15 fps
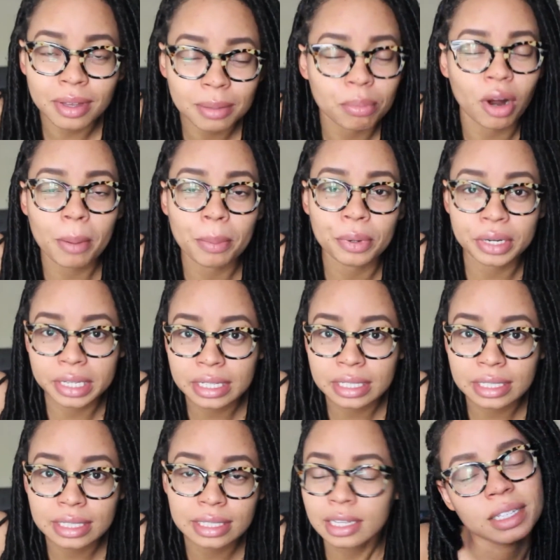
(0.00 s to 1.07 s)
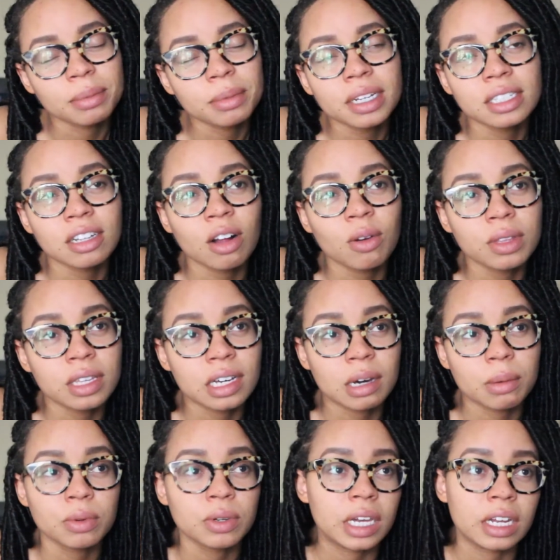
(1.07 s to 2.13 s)
properties. So I'm going to start with a
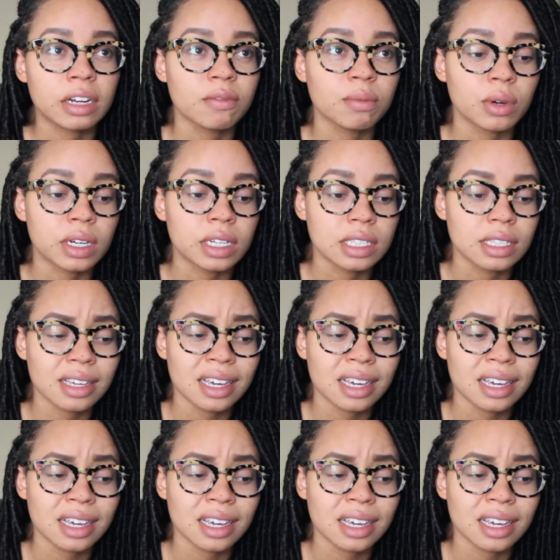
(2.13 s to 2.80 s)
couple negative points